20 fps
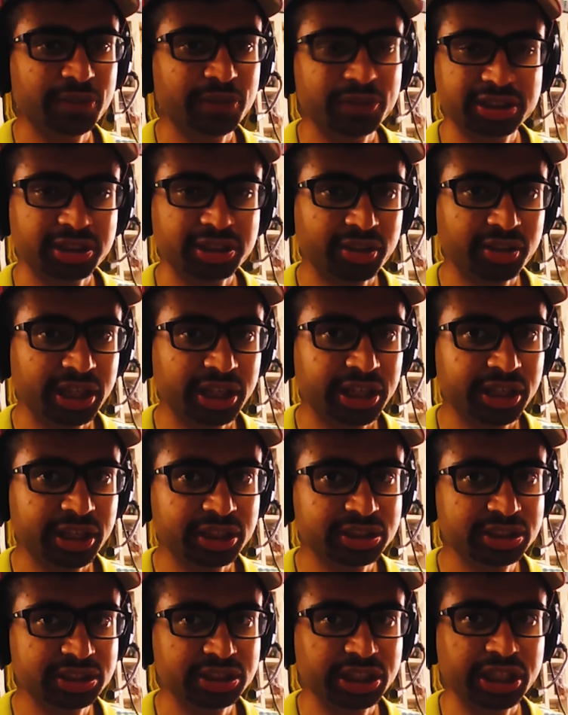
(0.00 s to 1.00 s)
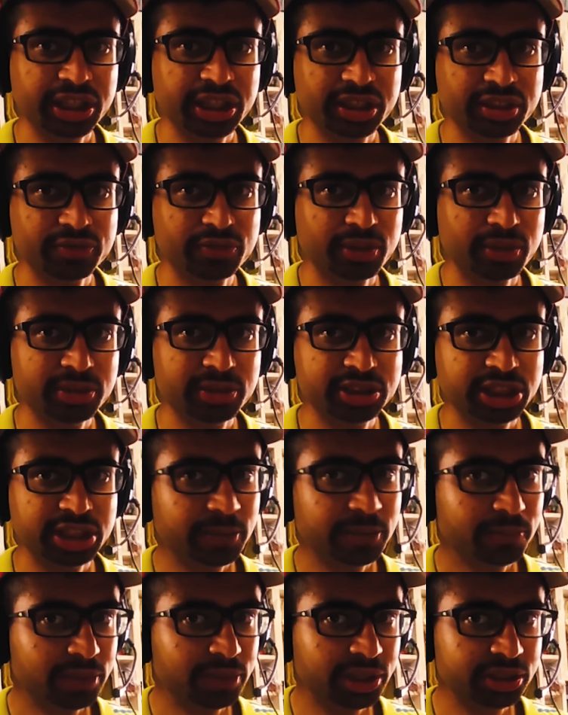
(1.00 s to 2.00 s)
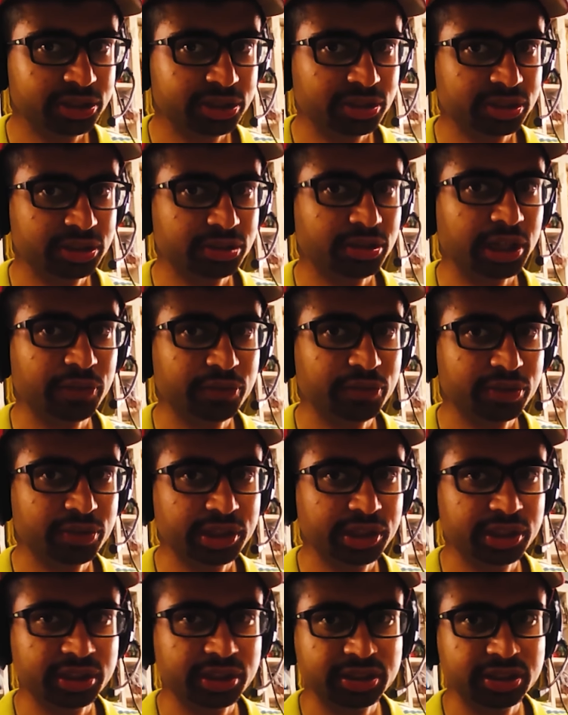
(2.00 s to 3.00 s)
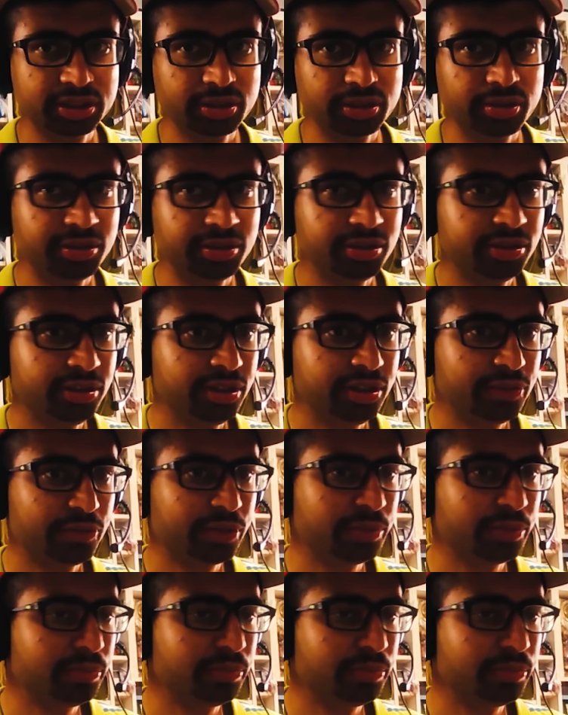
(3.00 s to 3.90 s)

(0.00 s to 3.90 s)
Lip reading: It's not like it's taken from a template or so. I've created this all from